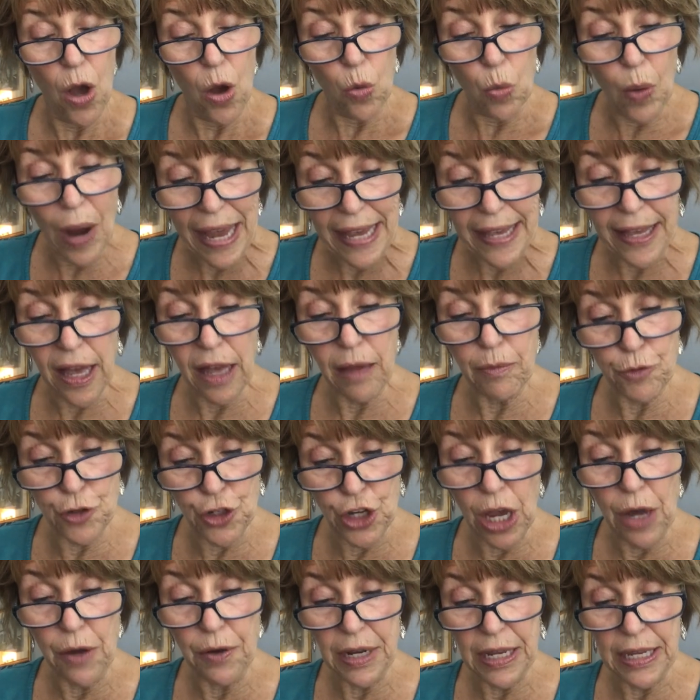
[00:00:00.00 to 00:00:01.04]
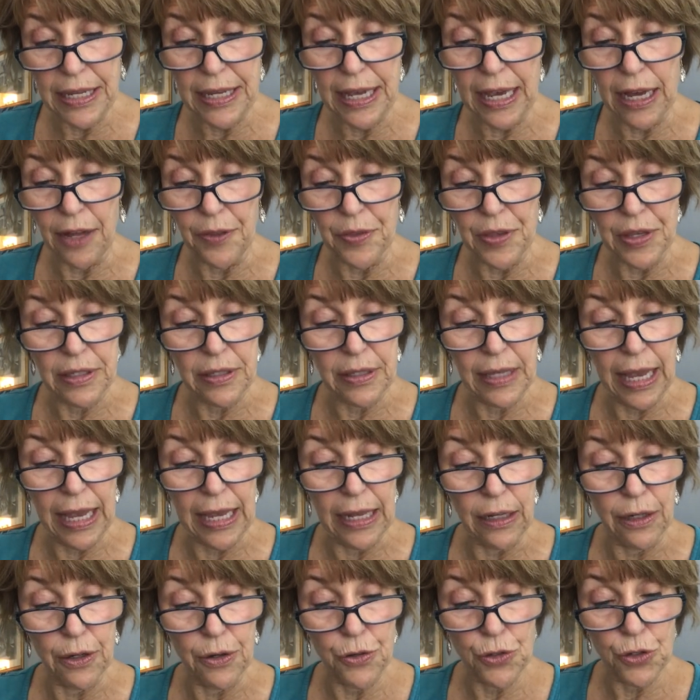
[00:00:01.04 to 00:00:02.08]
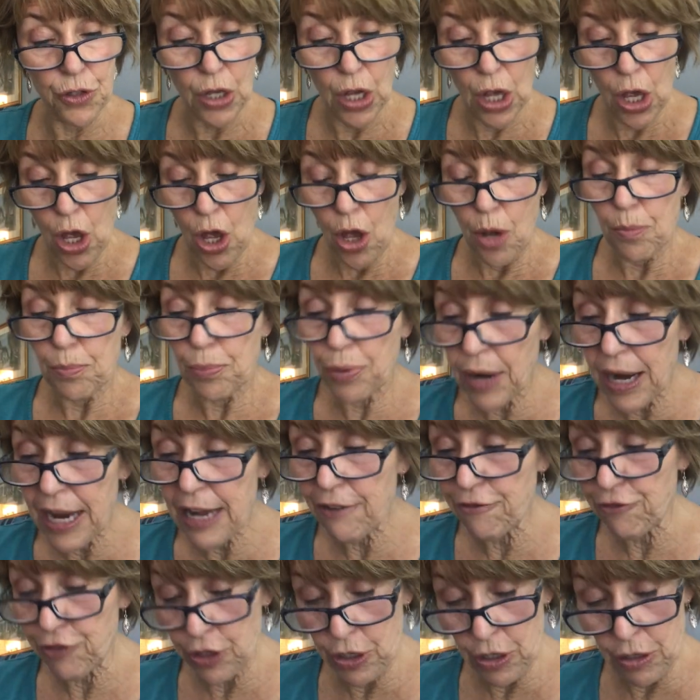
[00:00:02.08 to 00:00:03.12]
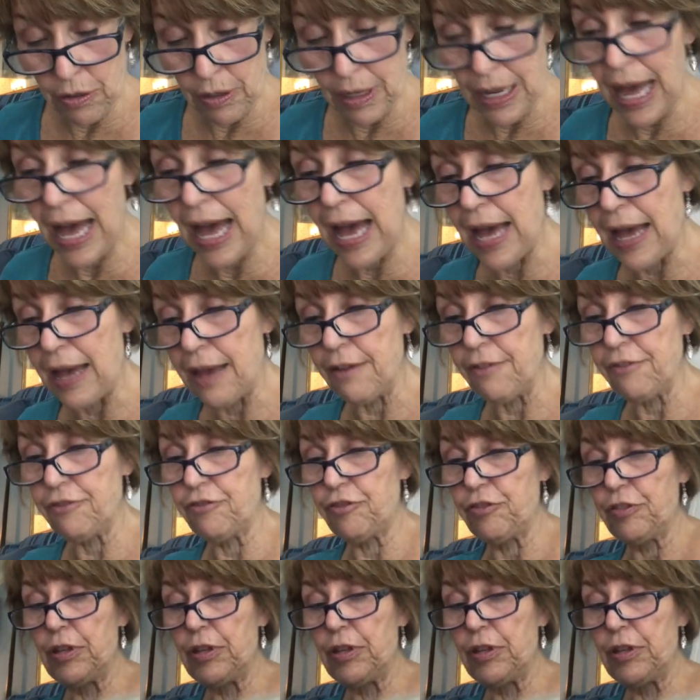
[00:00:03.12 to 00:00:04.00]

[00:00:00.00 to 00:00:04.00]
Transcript: Wake up, Jonah, yelled the sailors. Pray for your life.